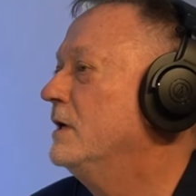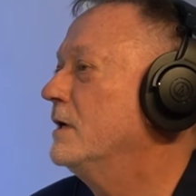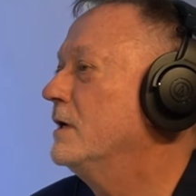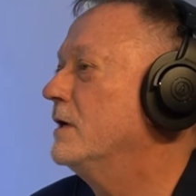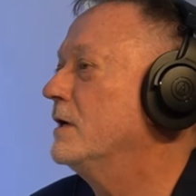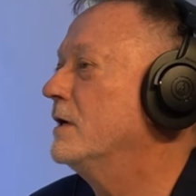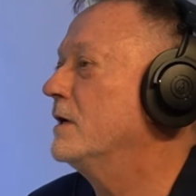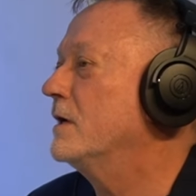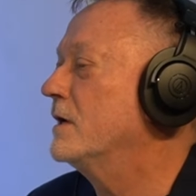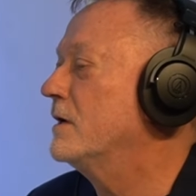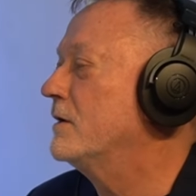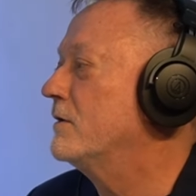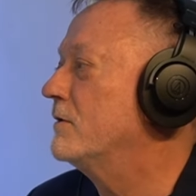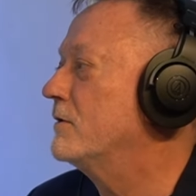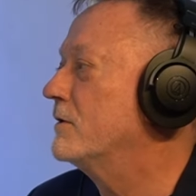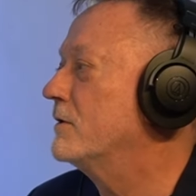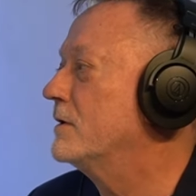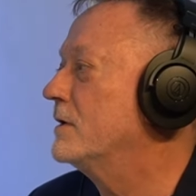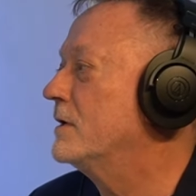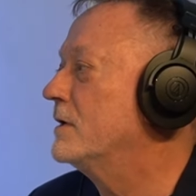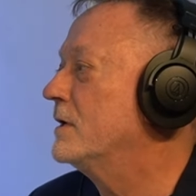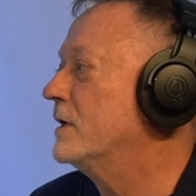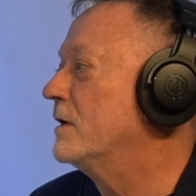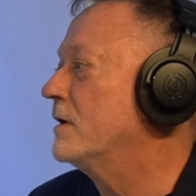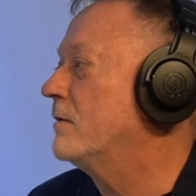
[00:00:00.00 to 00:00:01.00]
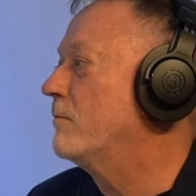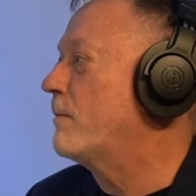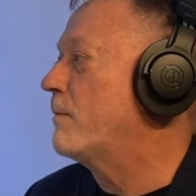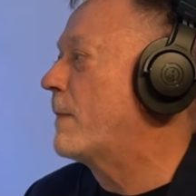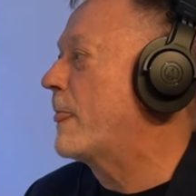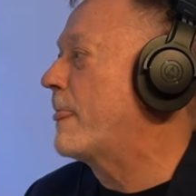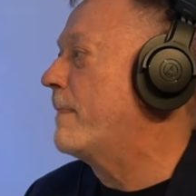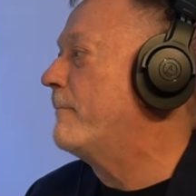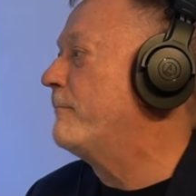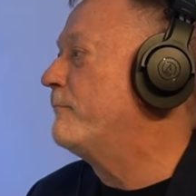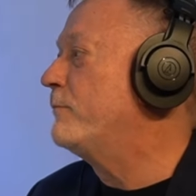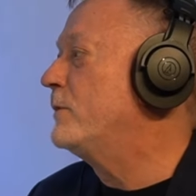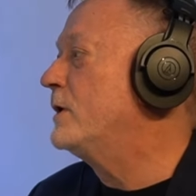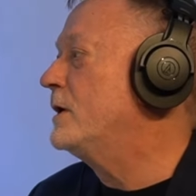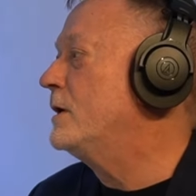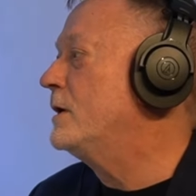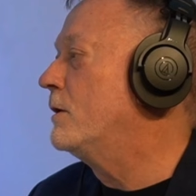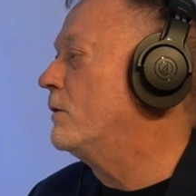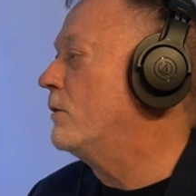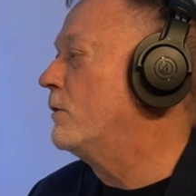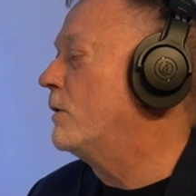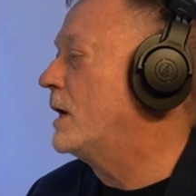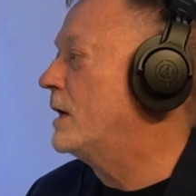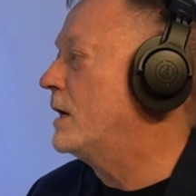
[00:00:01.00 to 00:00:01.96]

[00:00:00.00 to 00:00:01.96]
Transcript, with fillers: and um, you know,